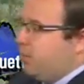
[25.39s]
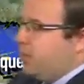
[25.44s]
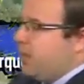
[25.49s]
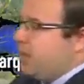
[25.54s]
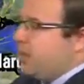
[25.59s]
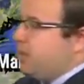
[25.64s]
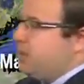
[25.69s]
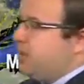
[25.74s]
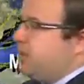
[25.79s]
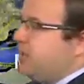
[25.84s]

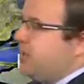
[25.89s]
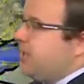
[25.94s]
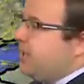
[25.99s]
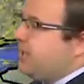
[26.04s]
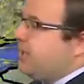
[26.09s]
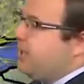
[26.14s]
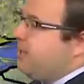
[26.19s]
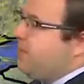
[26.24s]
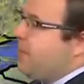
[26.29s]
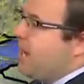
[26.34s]
pressure
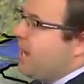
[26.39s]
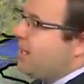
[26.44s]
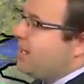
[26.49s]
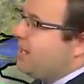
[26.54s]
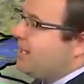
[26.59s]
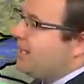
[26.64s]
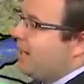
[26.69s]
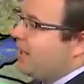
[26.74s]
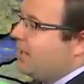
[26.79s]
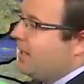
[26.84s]
system
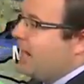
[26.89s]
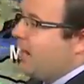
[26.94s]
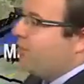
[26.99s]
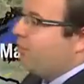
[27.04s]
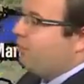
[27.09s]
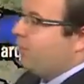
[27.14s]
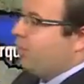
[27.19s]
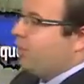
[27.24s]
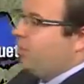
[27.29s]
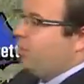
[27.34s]
has
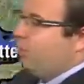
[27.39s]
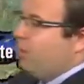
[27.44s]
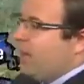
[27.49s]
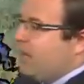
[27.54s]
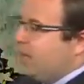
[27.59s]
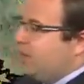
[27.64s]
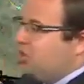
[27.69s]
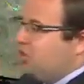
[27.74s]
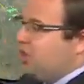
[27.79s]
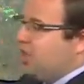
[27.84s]
allowed for the
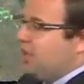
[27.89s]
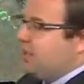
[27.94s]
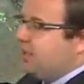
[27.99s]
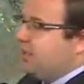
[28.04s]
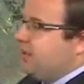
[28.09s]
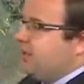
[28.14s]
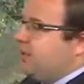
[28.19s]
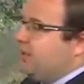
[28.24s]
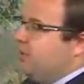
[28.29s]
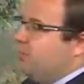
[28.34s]
rain
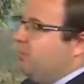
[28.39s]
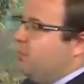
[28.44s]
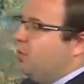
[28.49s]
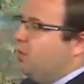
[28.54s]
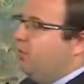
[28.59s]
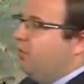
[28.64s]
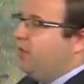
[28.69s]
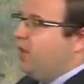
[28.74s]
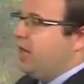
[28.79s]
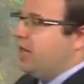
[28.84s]
chances to
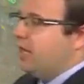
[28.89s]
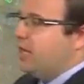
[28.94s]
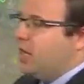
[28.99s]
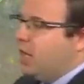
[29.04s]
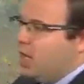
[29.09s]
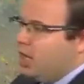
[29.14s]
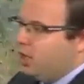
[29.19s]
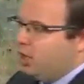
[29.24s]
move in,